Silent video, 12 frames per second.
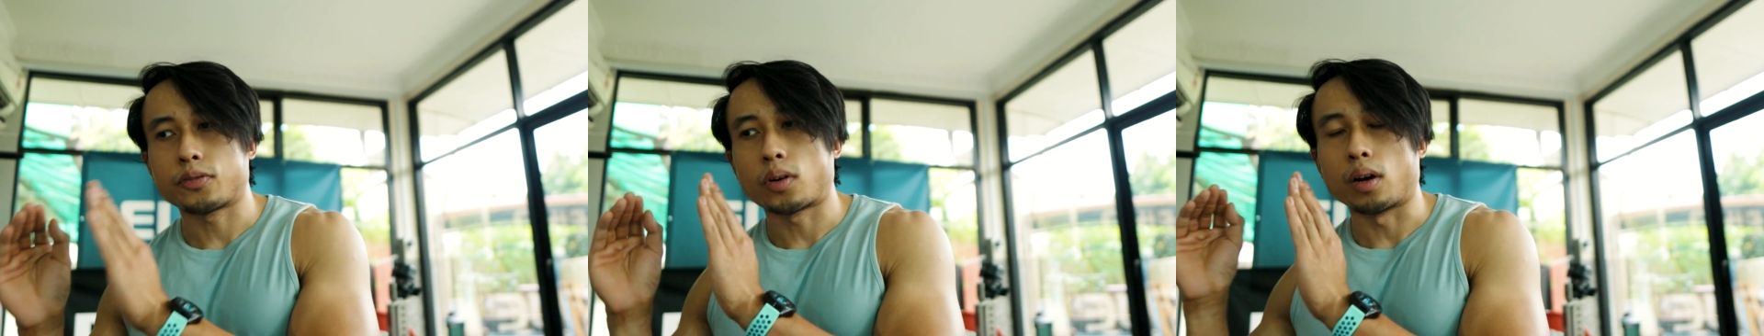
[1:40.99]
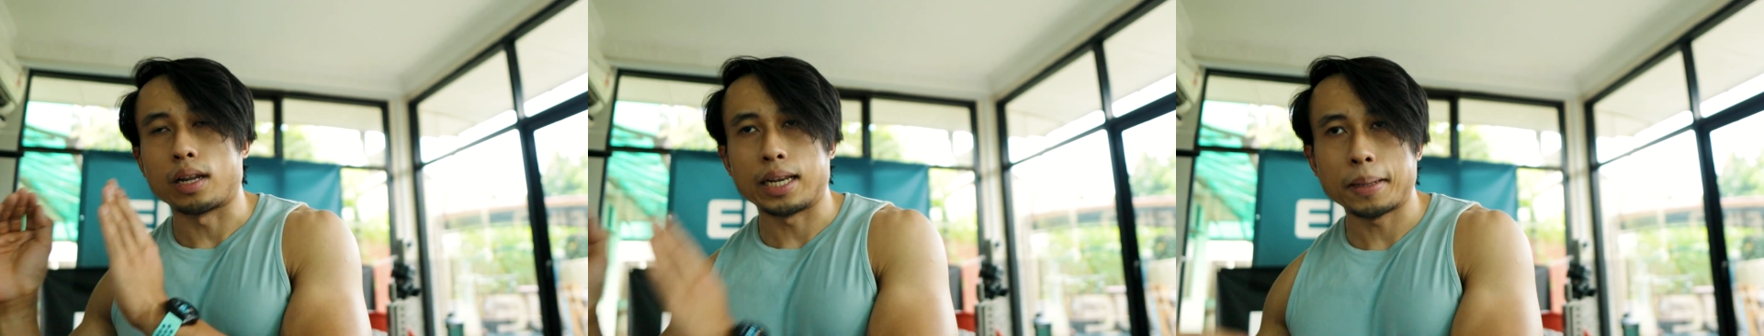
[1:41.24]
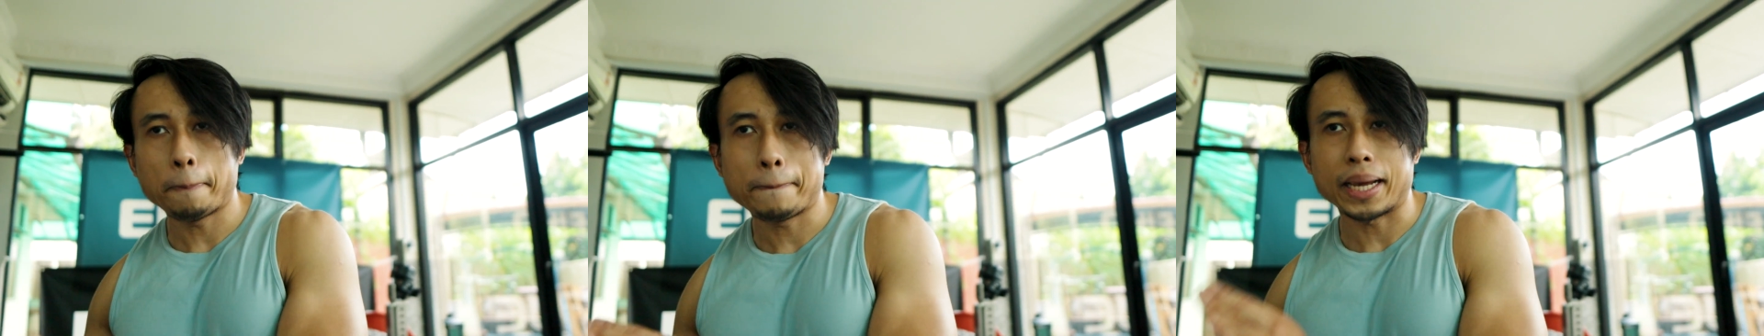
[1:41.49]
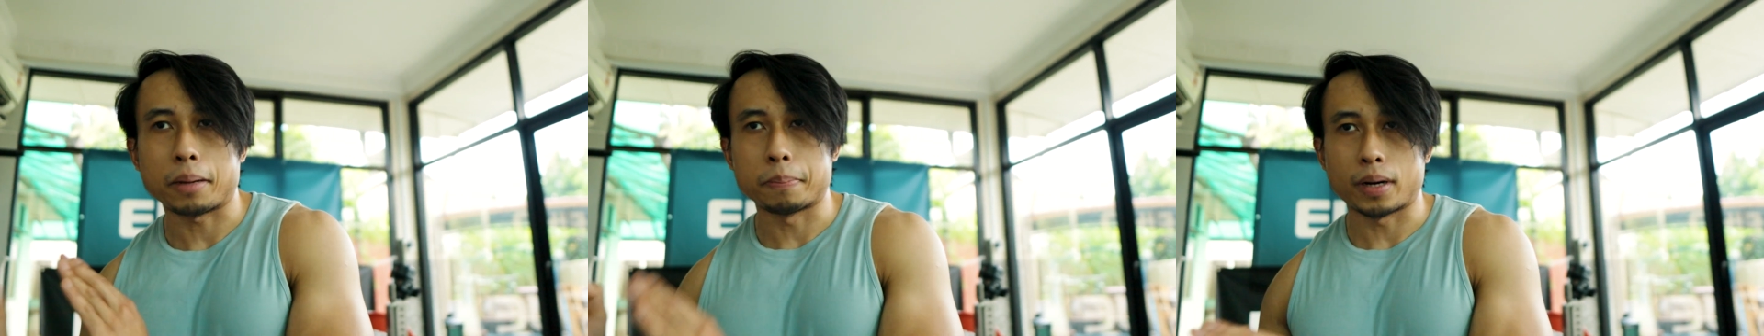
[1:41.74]
for
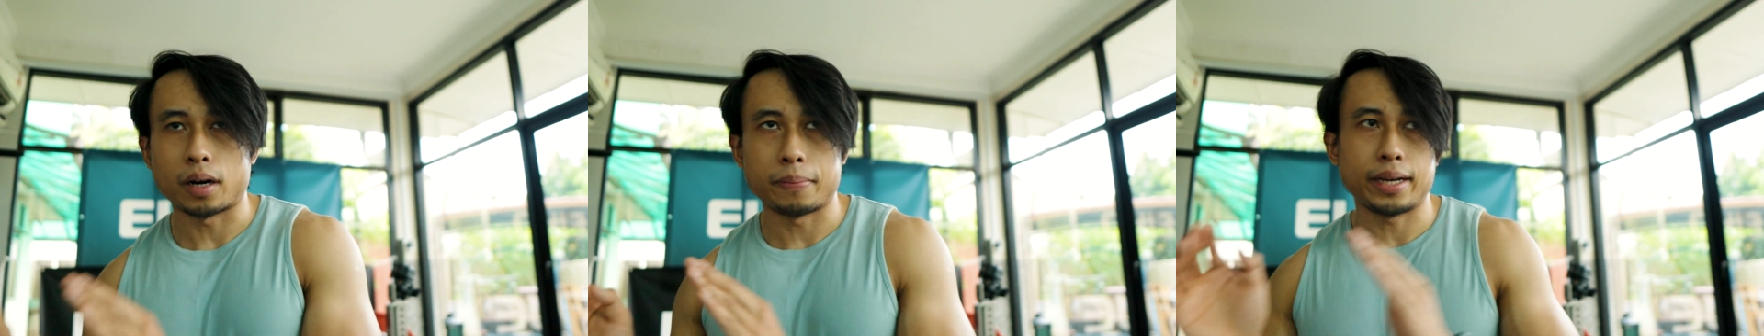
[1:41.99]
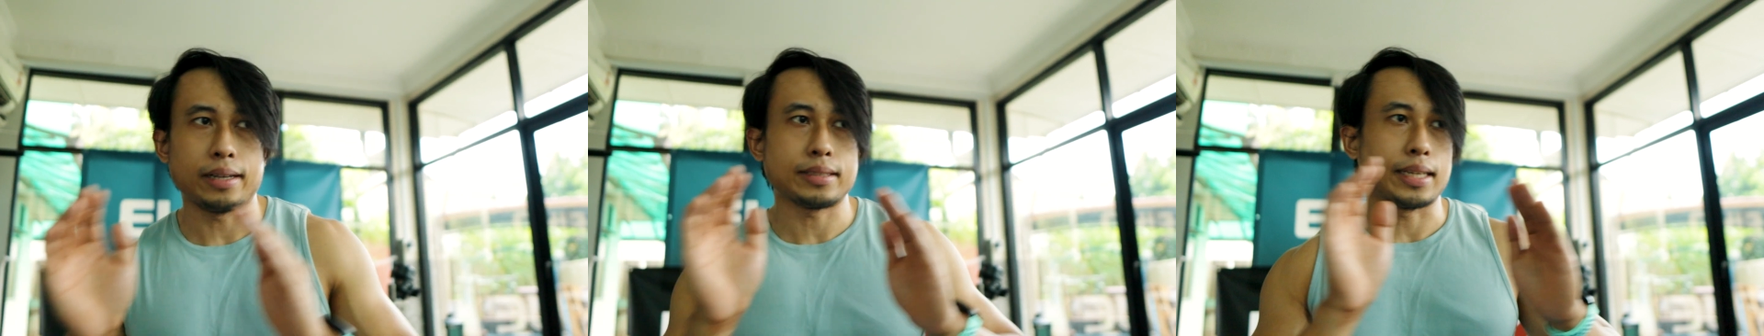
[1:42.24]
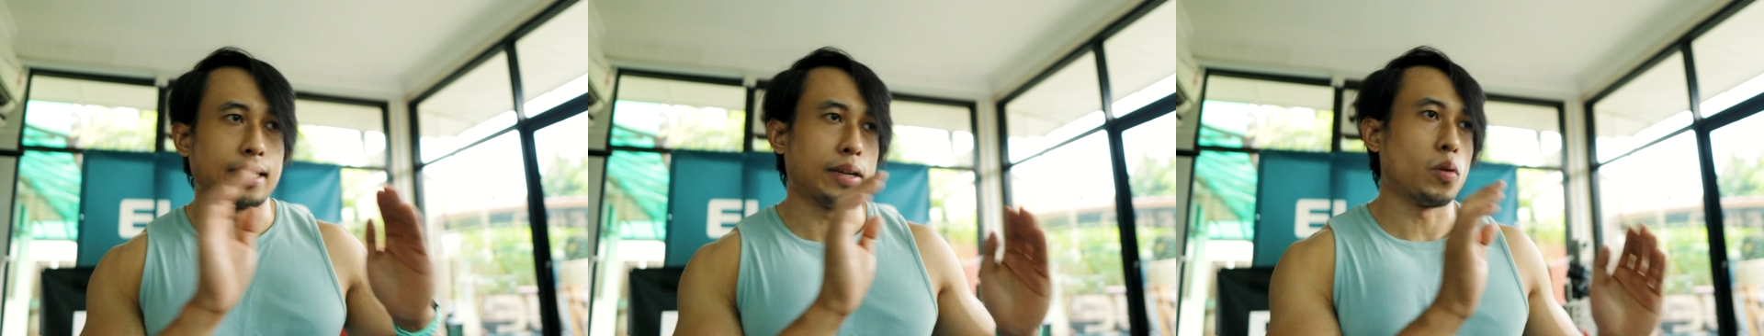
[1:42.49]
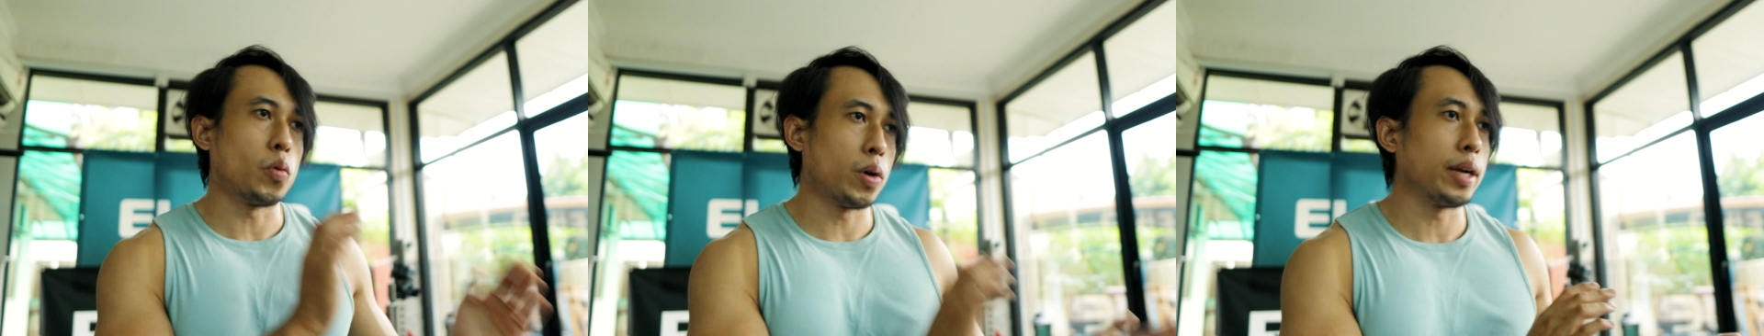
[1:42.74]
Olympic barbells and
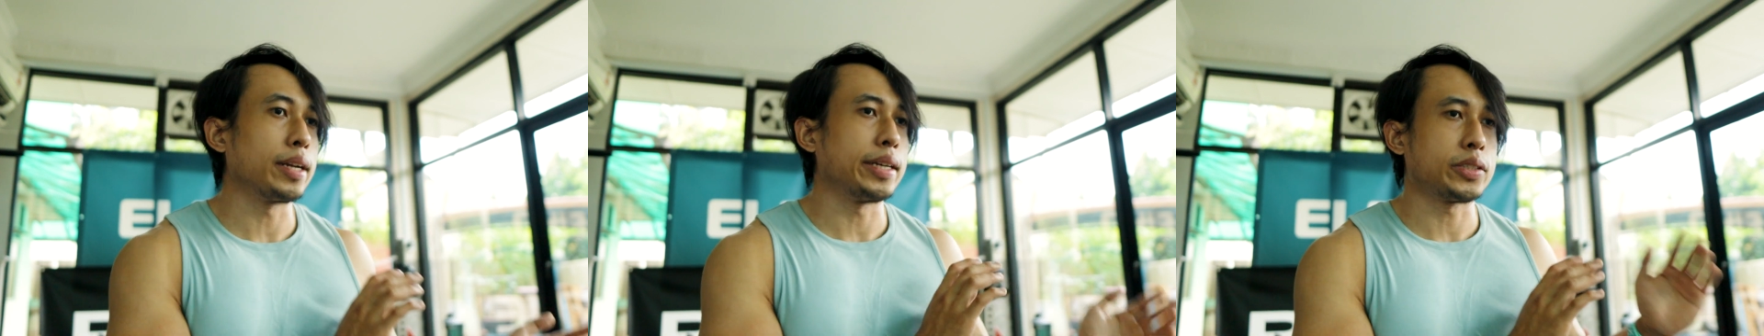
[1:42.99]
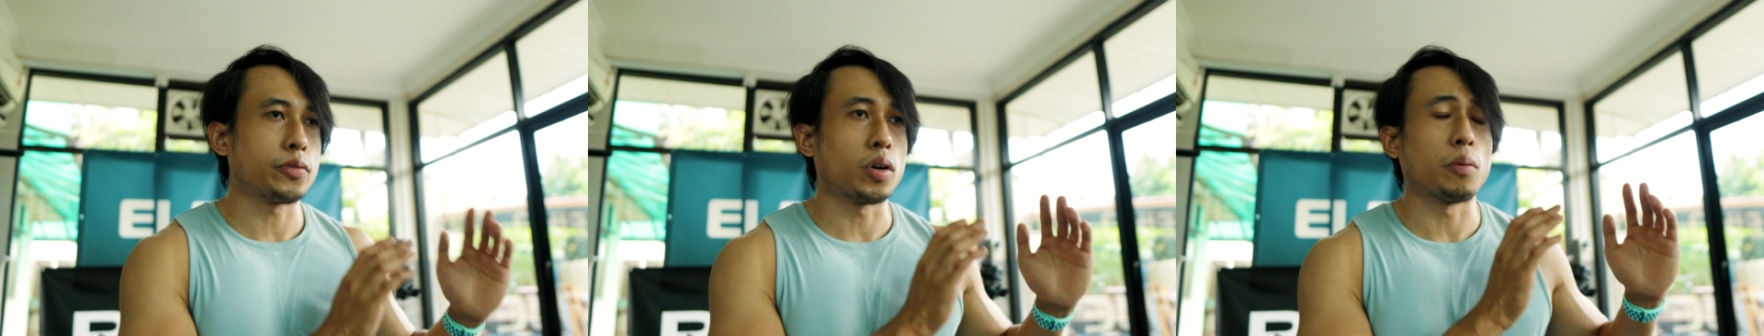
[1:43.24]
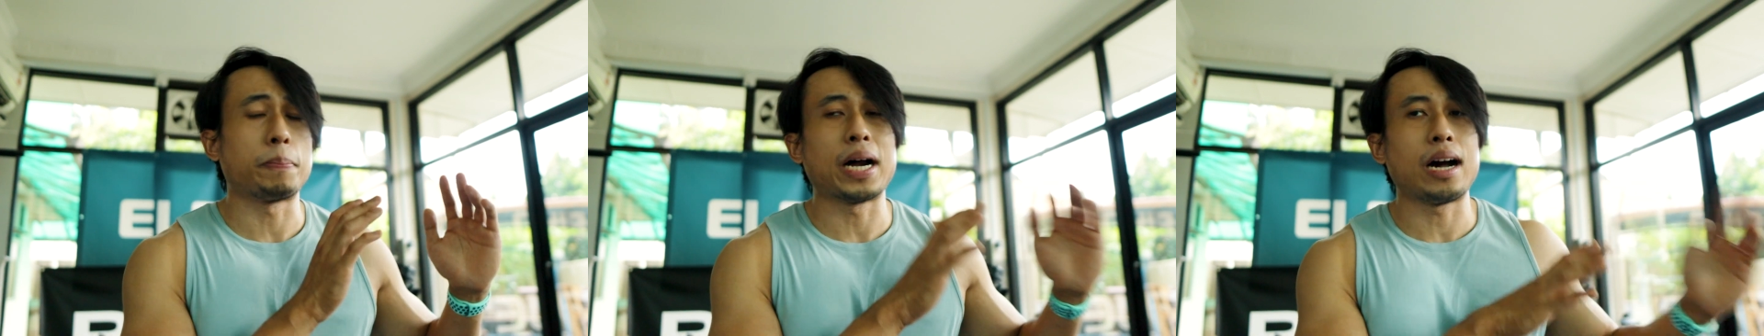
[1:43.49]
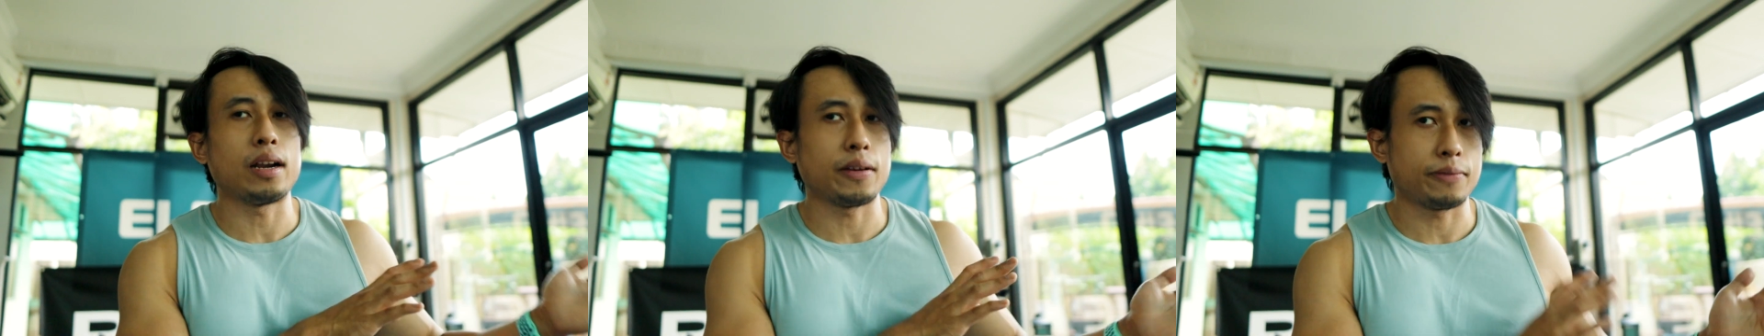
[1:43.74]
then one is for
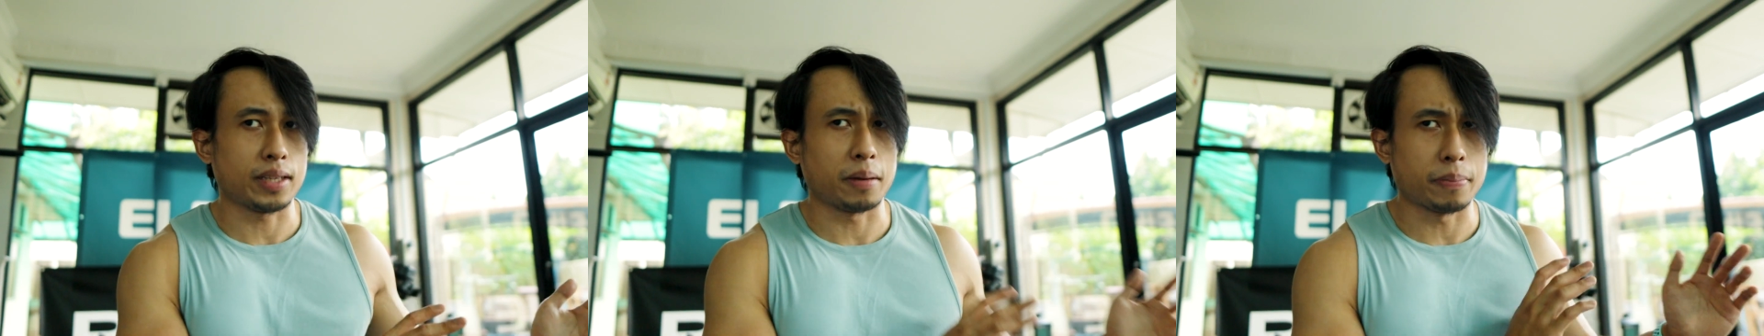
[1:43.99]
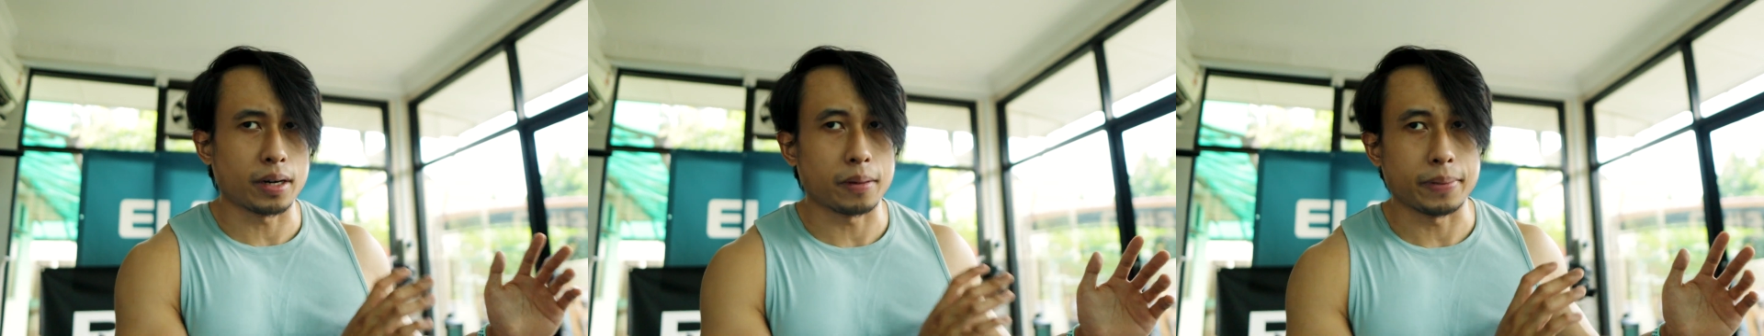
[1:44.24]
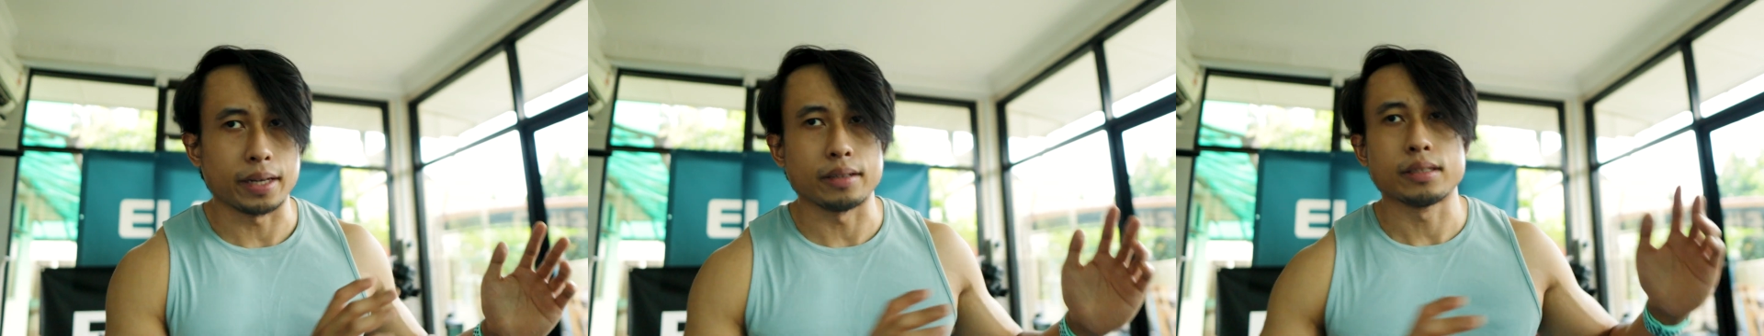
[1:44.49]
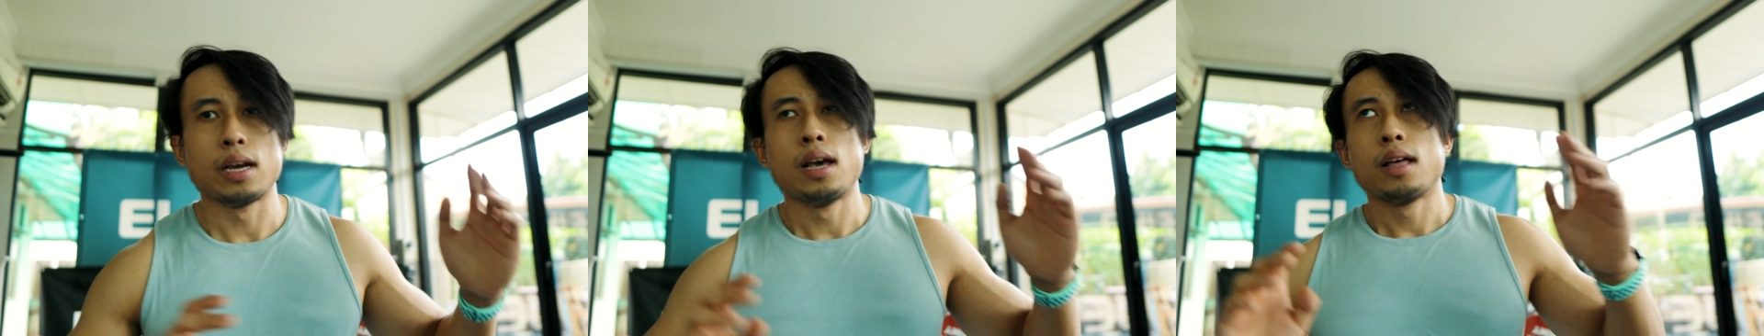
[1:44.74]
powerlifting barbells.